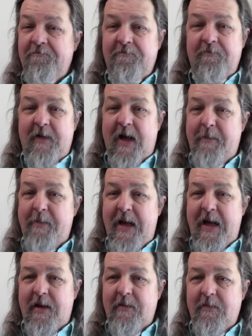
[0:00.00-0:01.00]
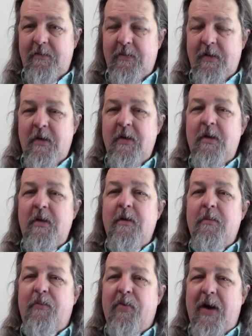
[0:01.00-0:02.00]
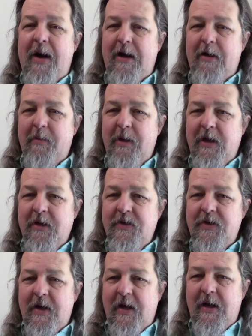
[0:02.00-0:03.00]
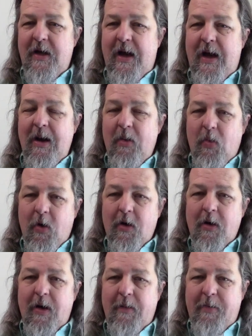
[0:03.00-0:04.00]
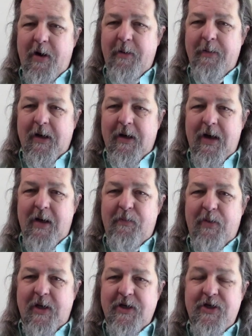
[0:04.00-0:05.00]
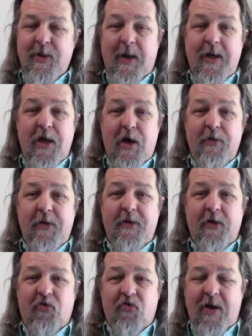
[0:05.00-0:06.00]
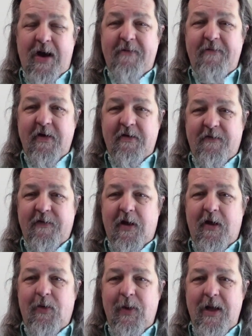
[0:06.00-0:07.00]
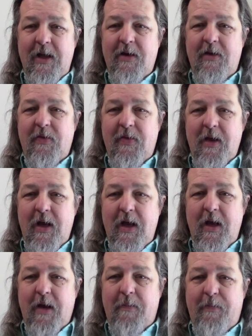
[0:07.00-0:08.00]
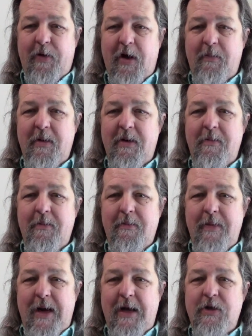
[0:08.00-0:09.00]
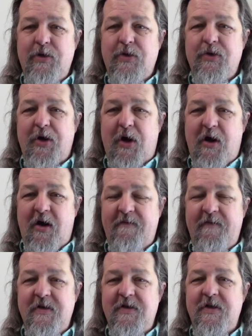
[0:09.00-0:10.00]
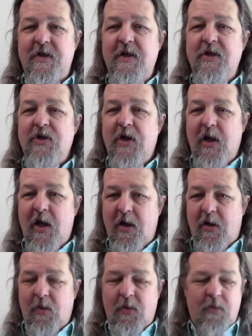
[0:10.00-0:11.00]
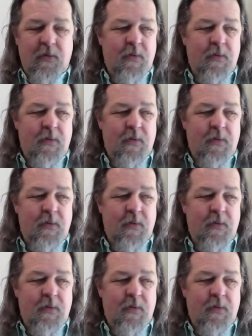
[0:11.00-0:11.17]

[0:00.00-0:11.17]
Not bad. Problem is, I work in an apartment complex, so I know that the traffic flow into the apartment manager's office is low.